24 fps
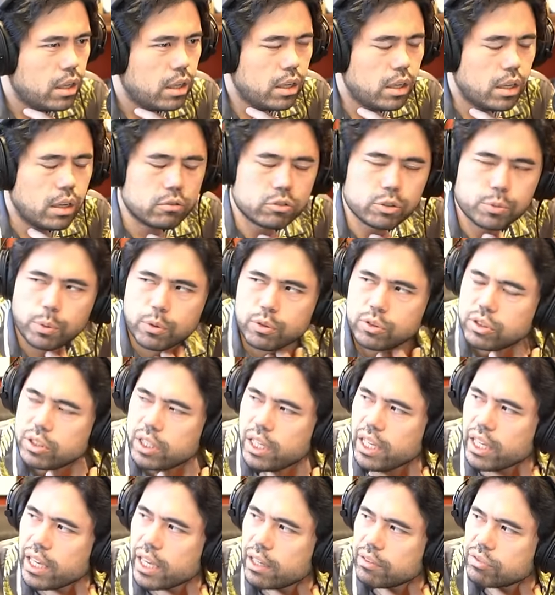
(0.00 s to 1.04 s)
I am supposed to
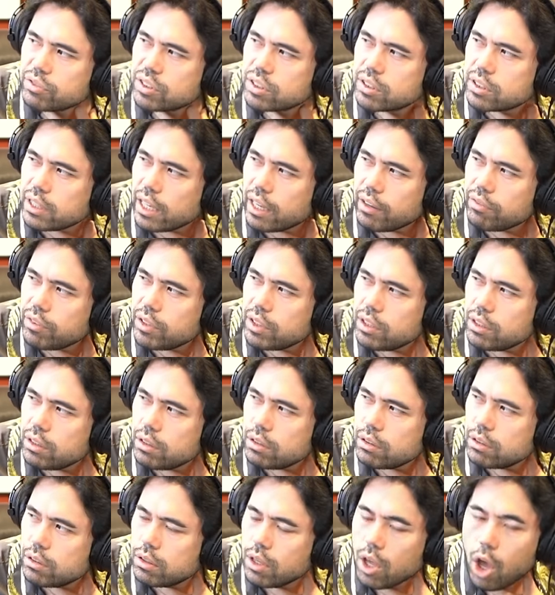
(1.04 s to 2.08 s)
take f7
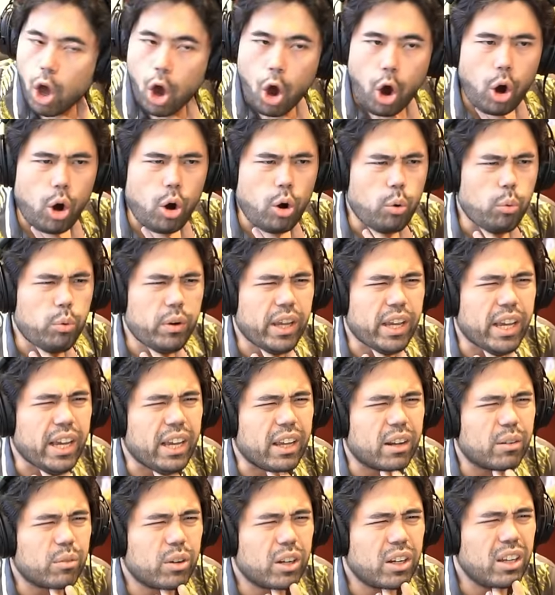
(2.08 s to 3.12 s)
oh
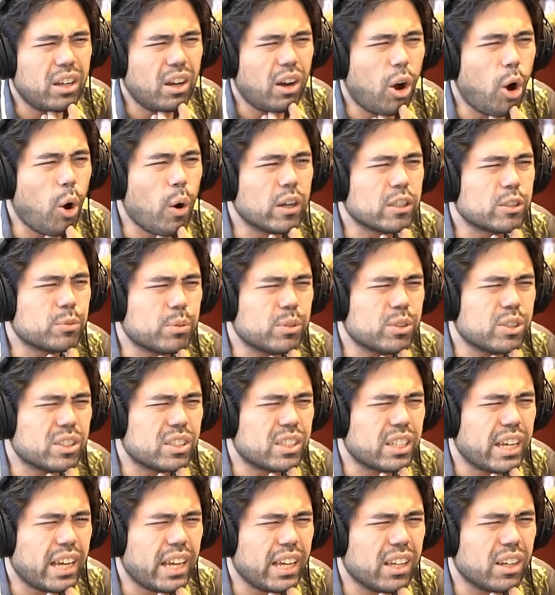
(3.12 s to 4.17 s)
wait what oh I am supposed to
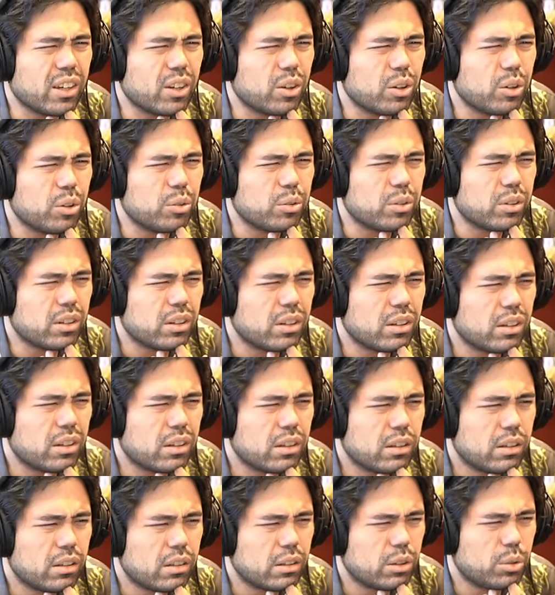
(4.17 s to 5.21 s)
take and go
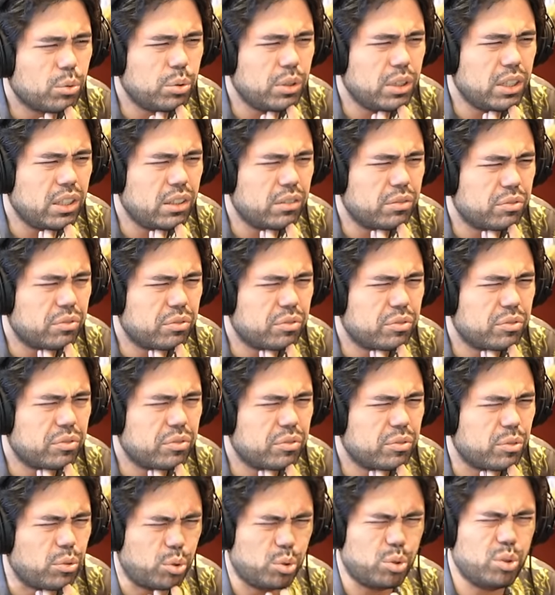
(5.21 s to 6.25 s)
queen
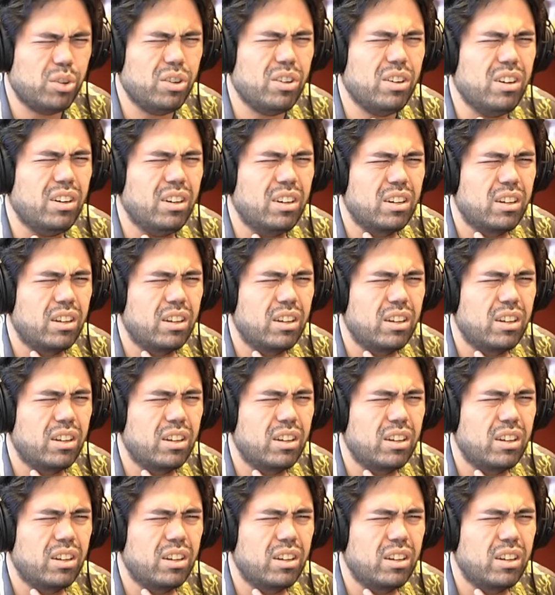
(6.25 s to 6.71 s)
e4